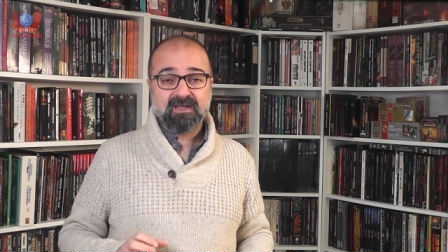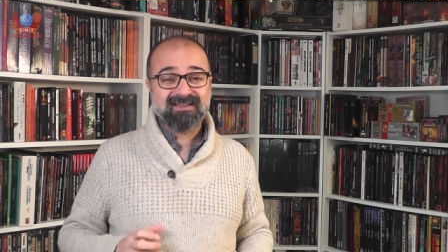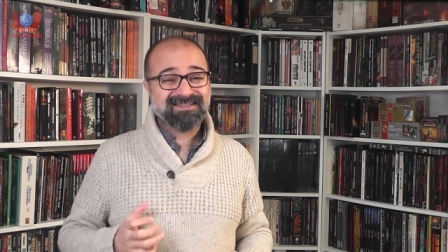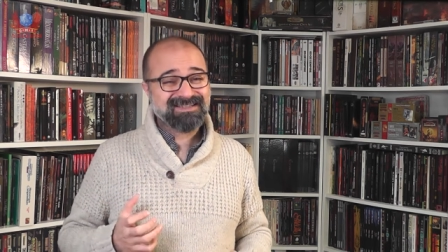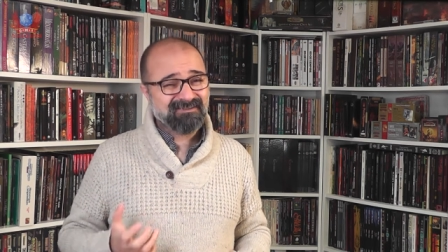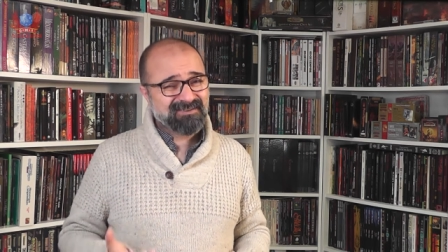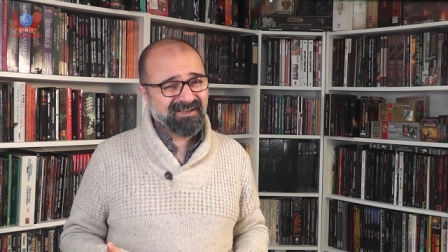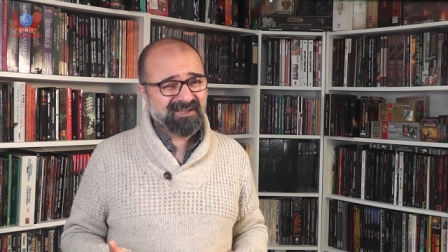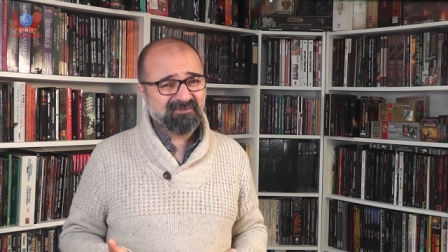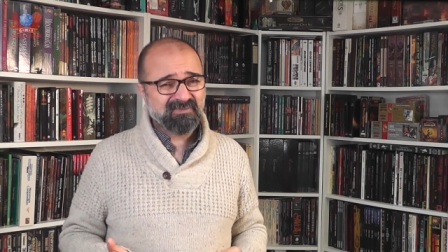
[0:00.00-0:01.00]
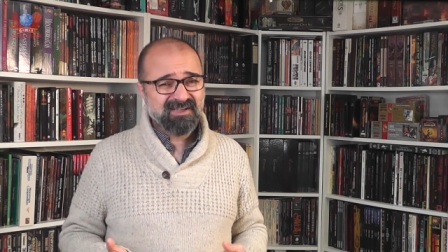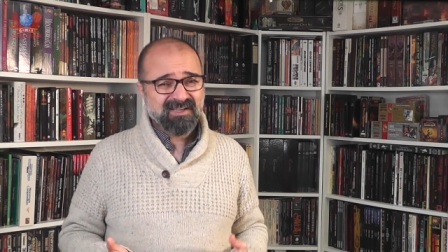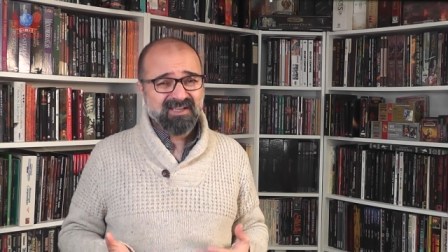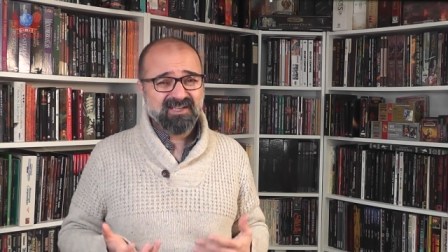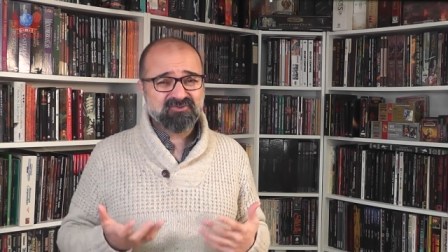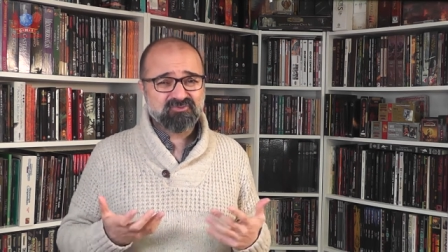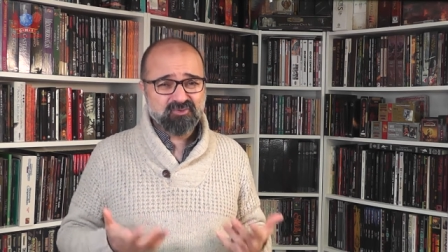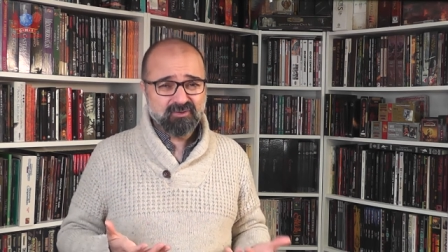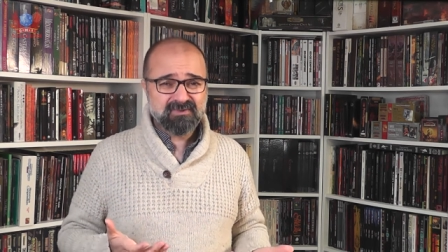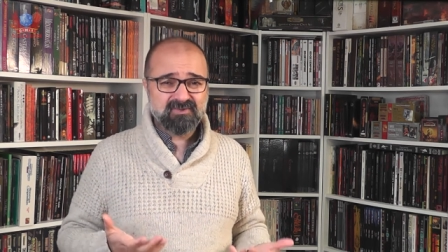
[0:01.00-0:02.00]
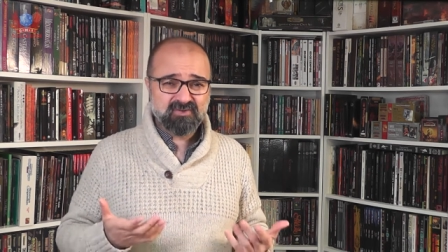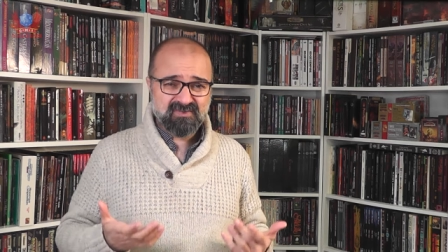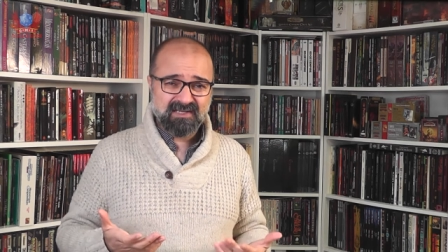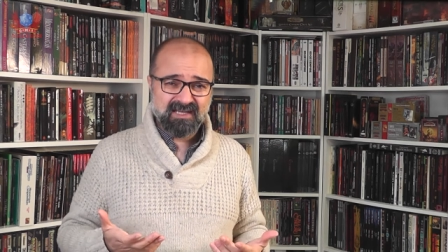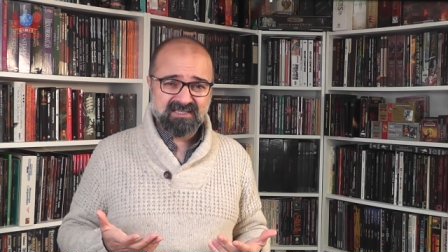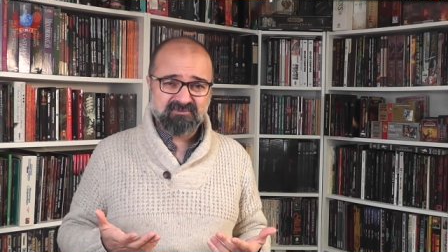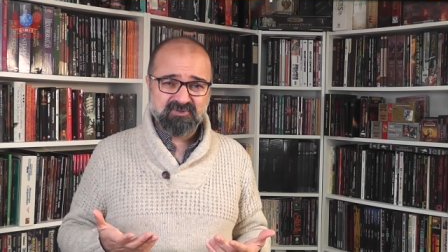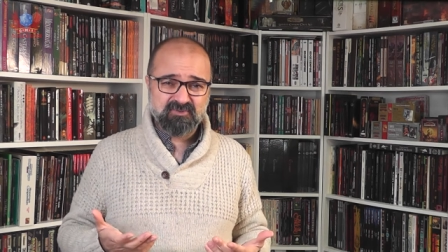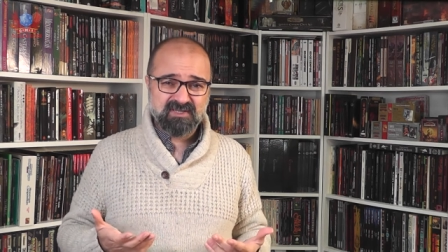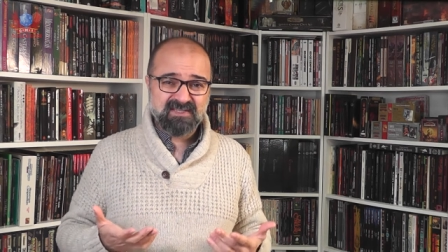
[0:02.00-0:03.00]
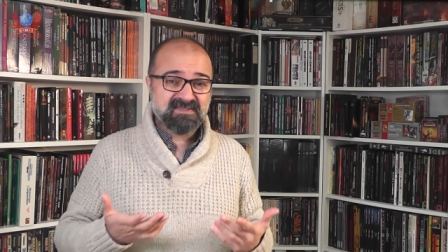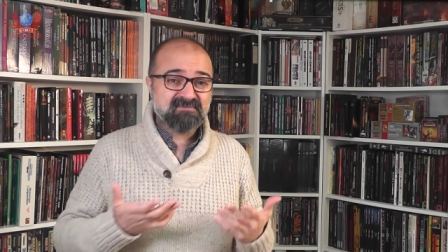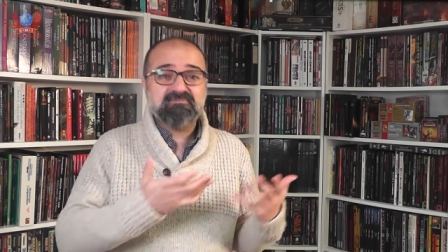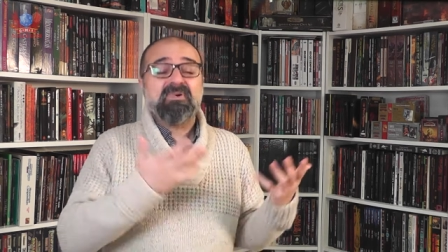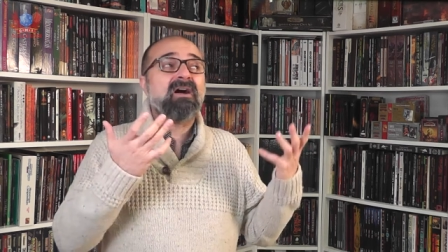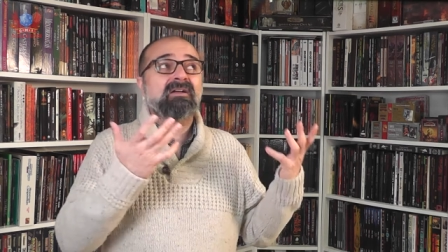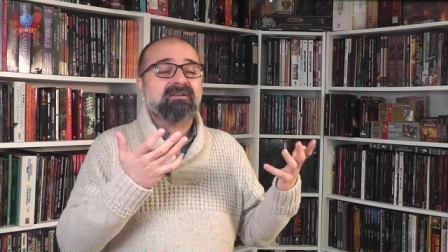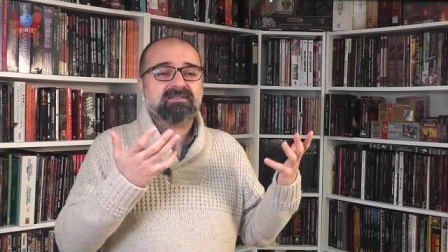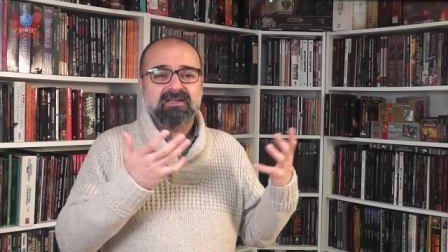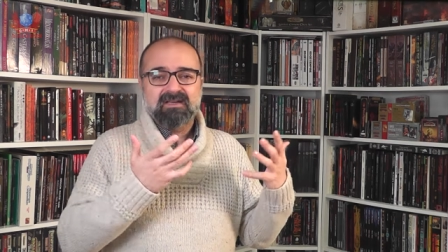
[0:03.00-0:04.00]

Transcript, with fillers: At the same time, his rules oscillate between inspired